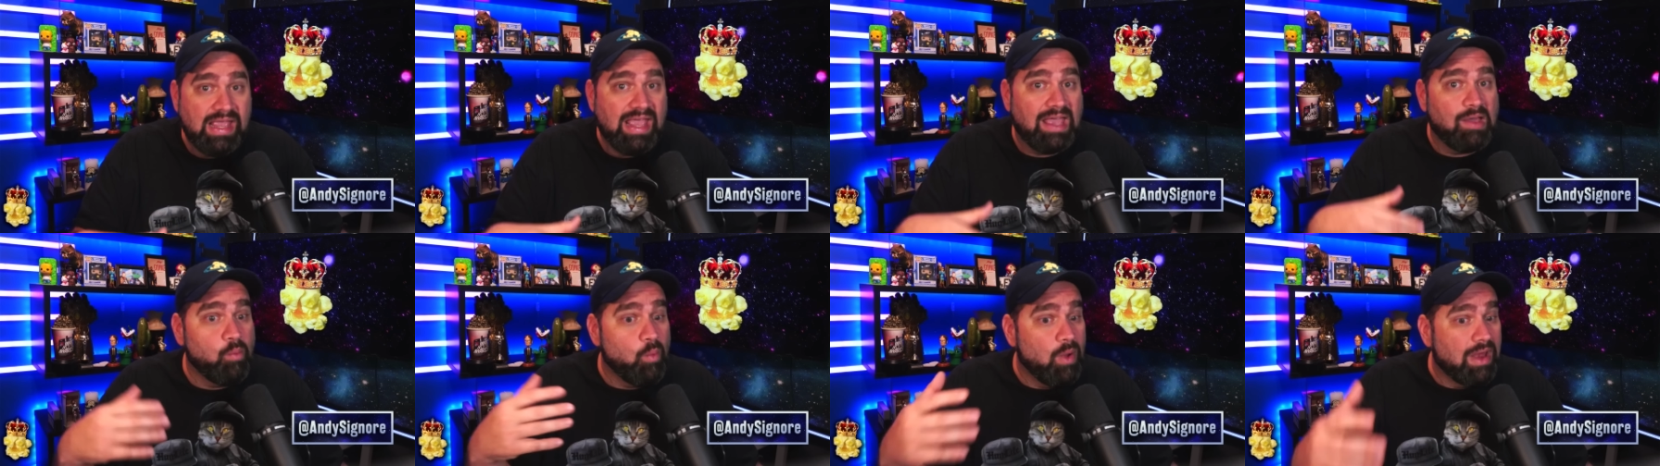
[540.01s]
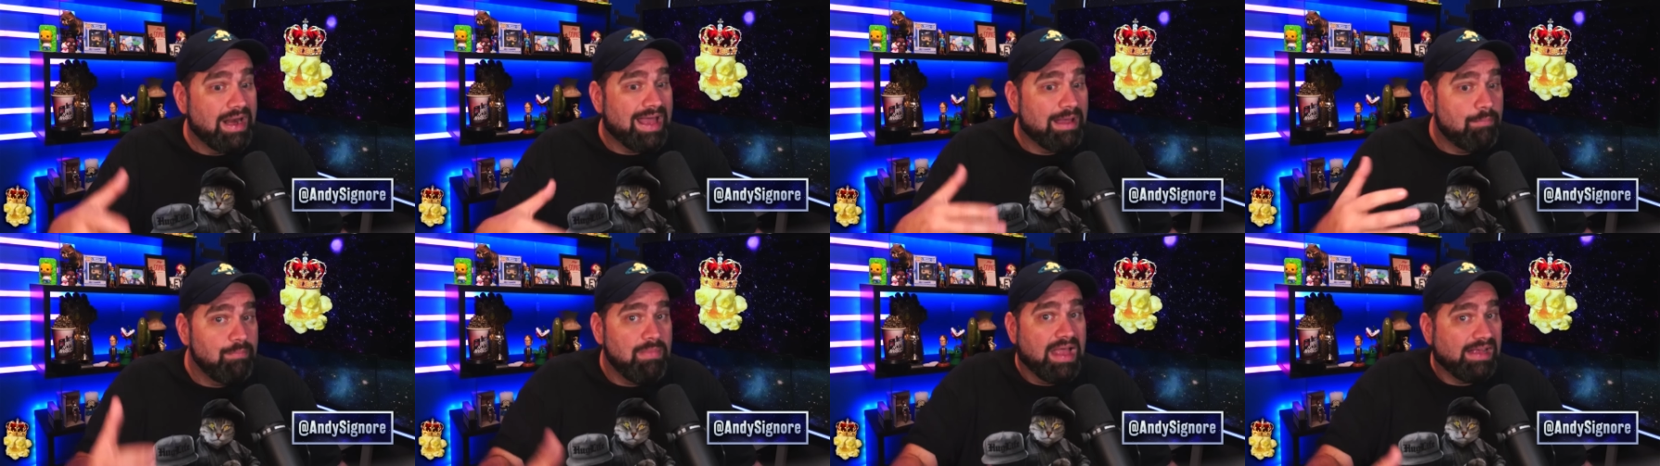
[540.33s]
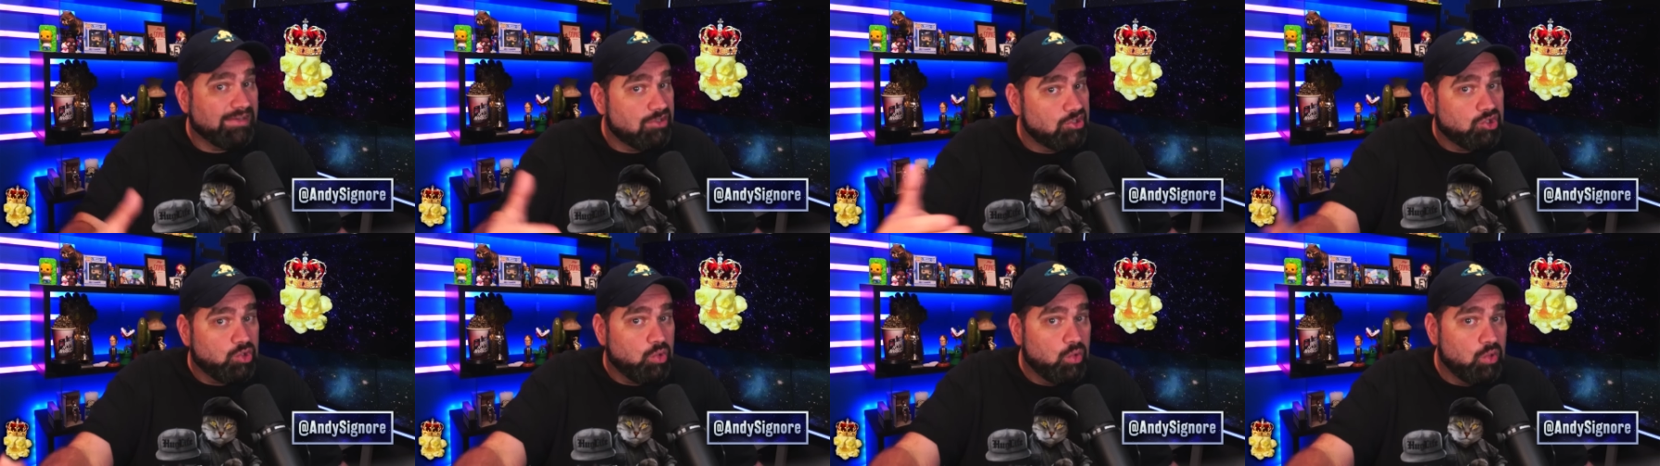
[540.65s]
And when I'm
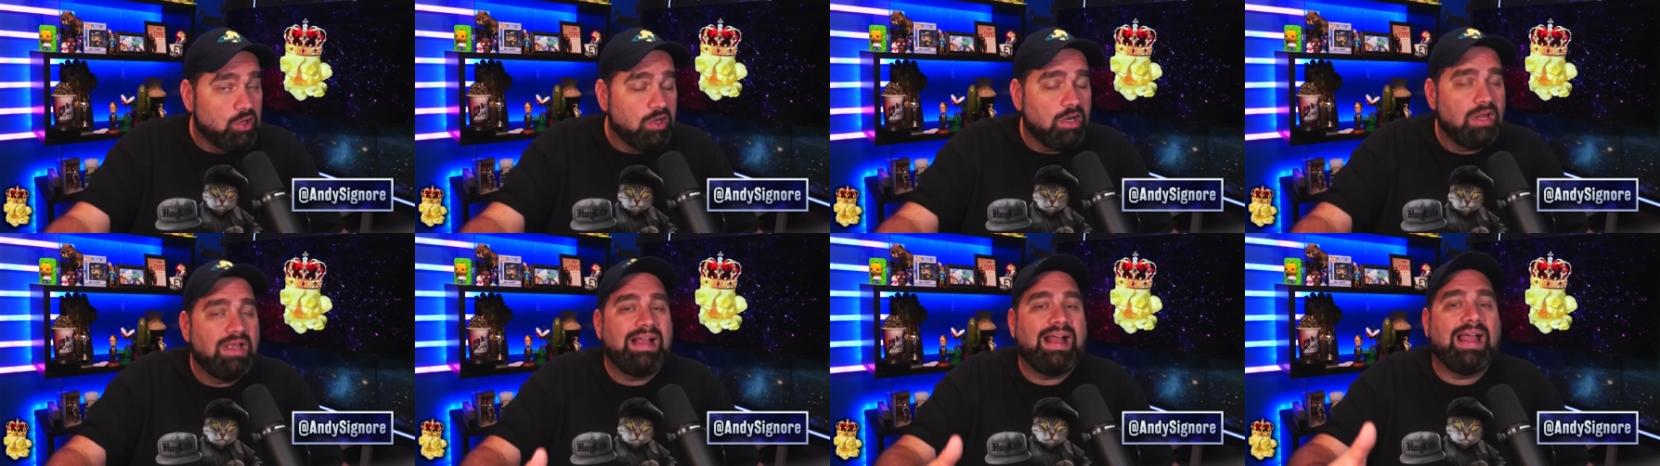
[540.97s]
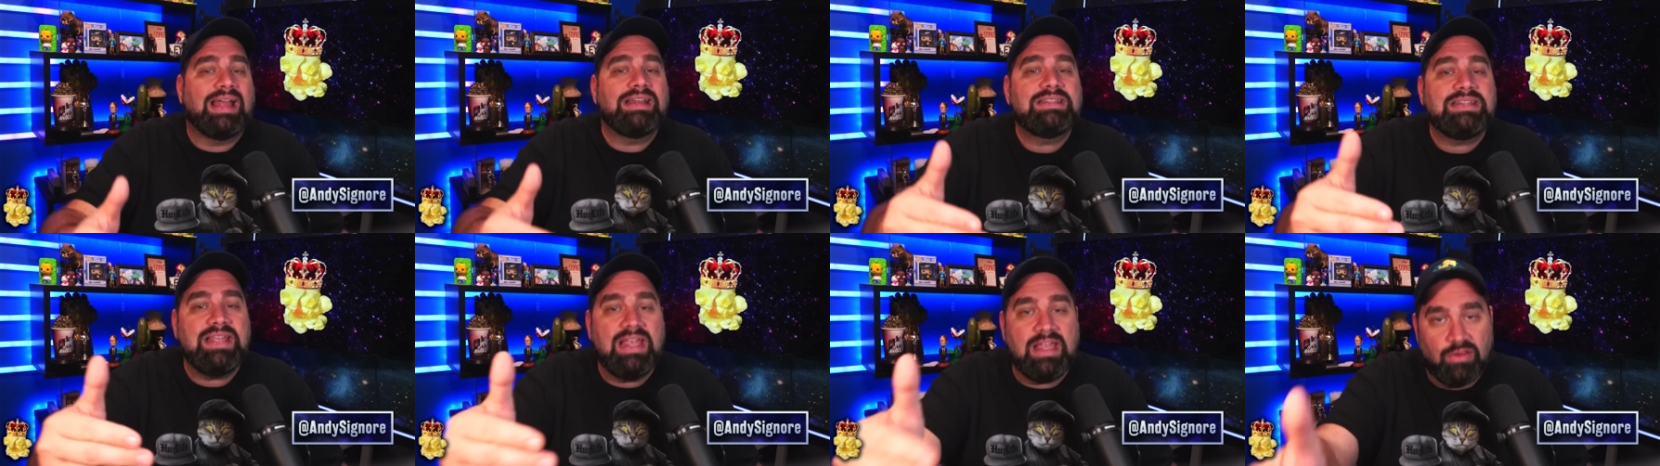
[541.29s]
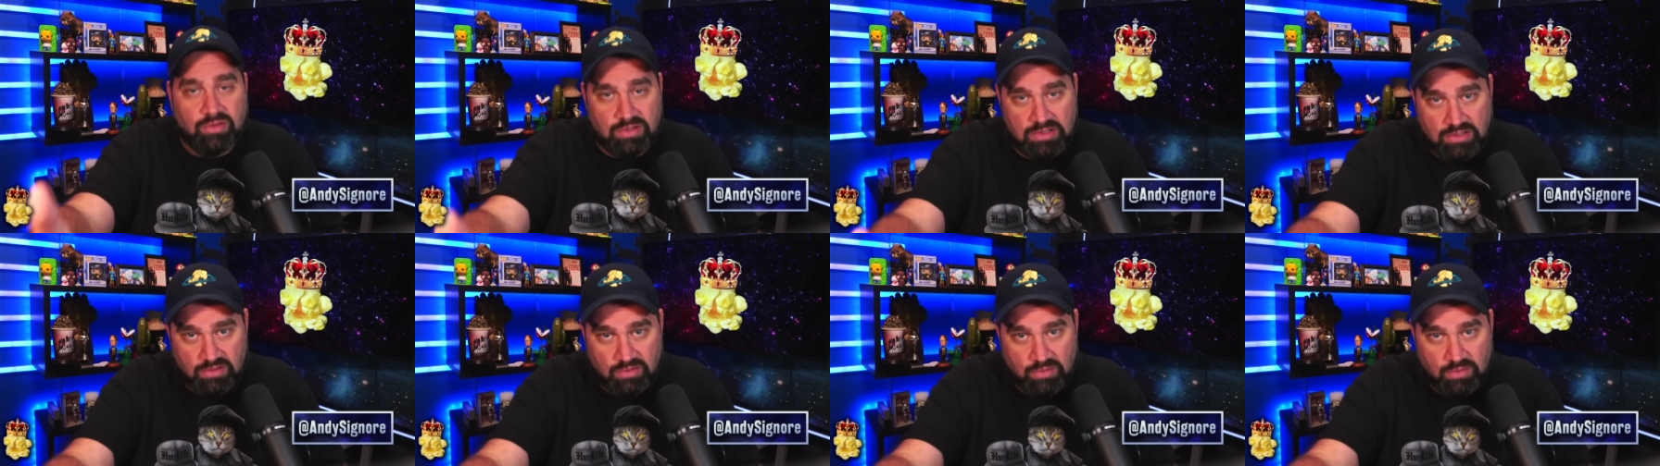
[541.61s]
not sure, I
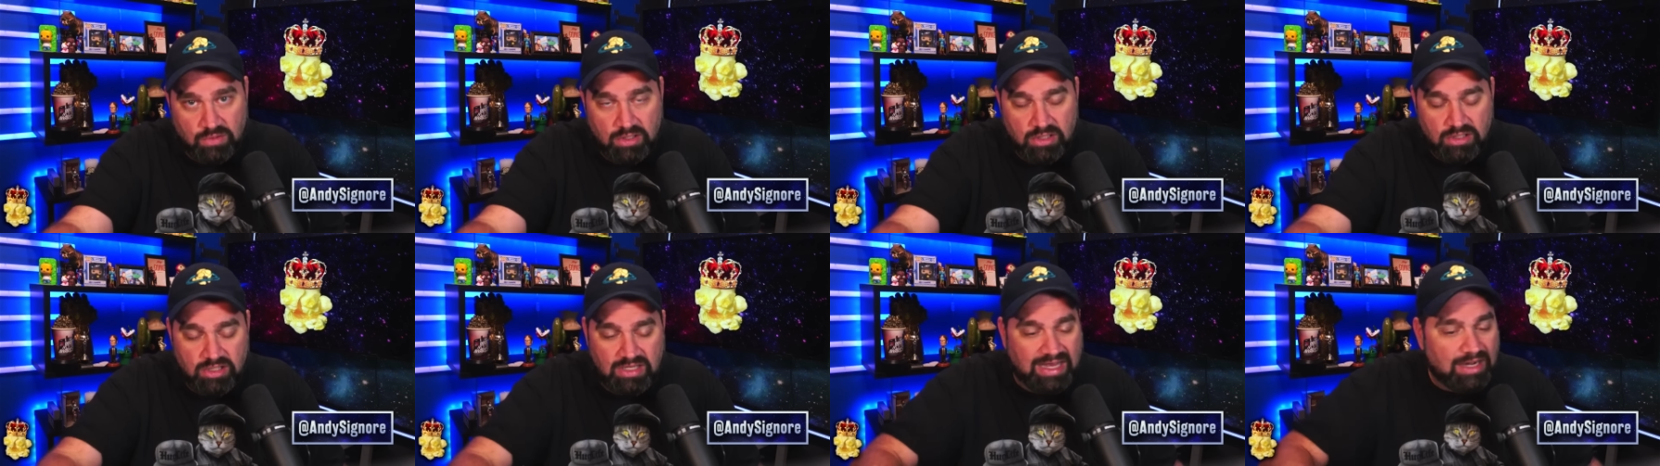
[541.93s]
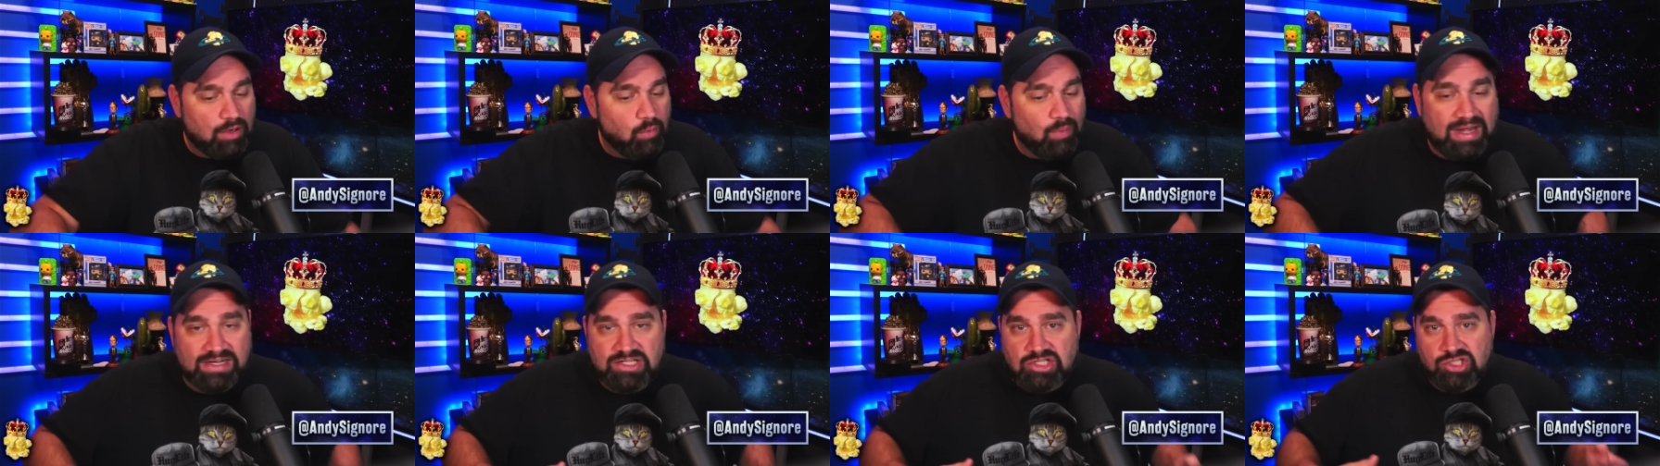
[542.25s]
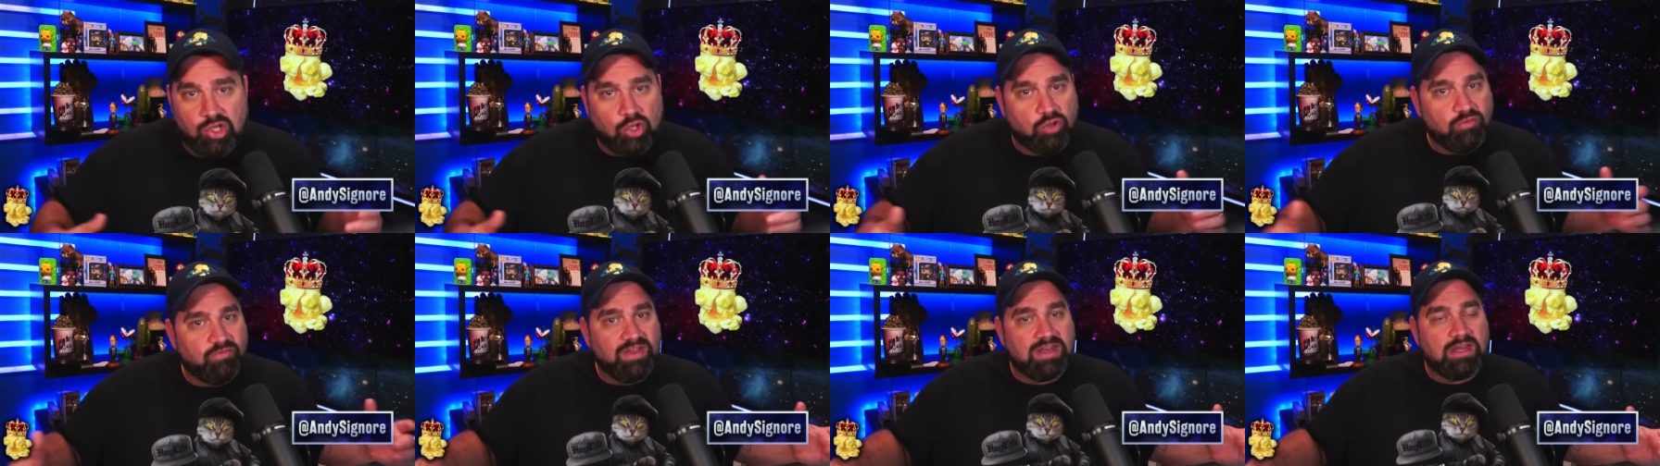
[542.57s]
tell you. You got to
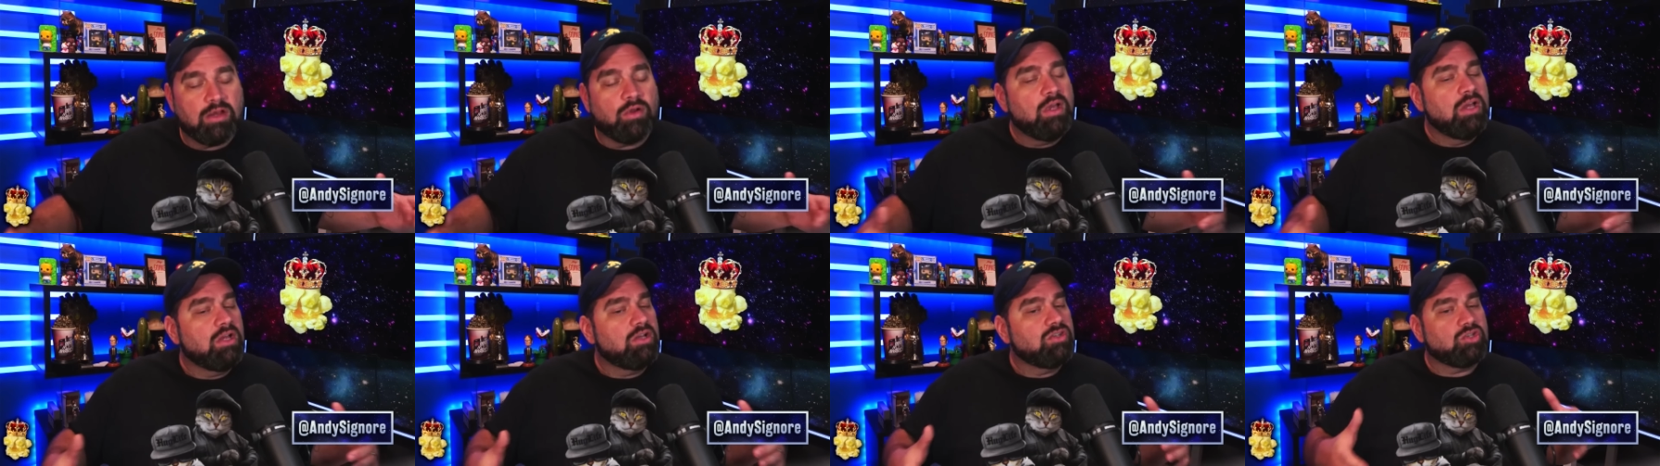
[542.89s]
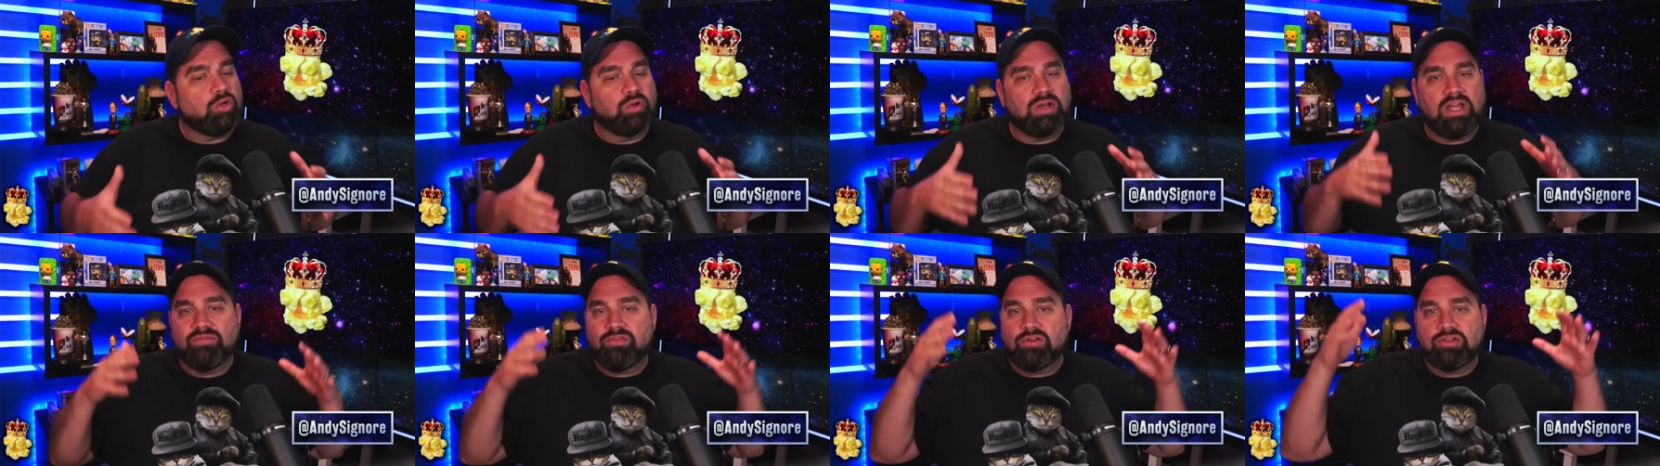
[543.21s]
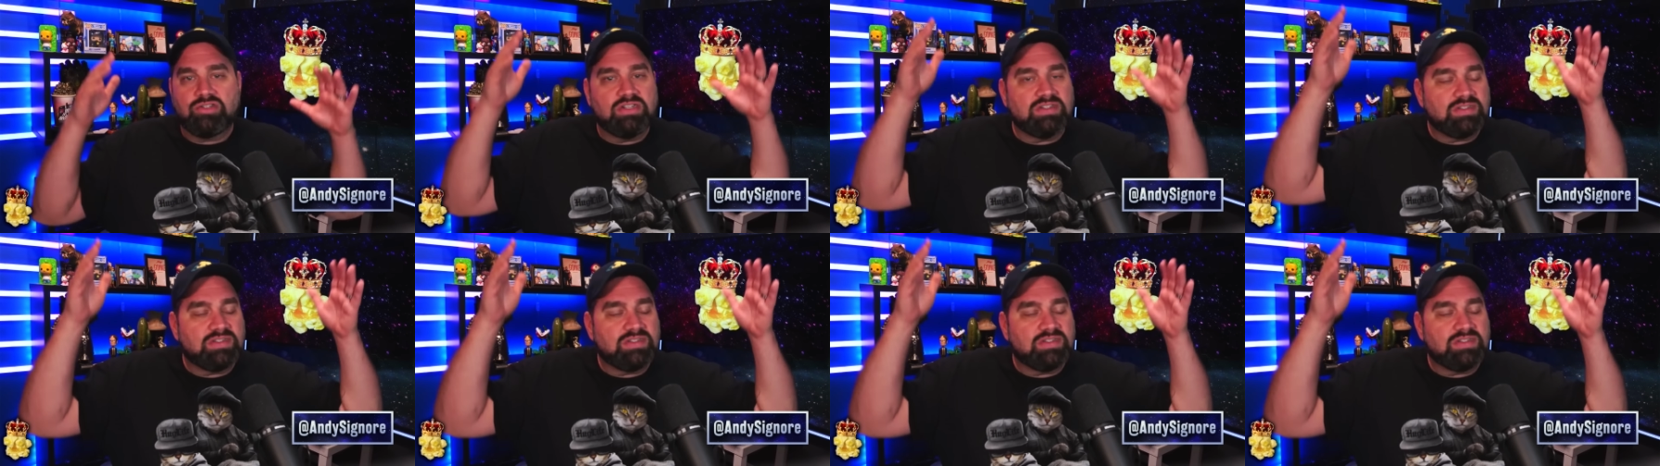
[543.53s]
watch the whole video. Don't ever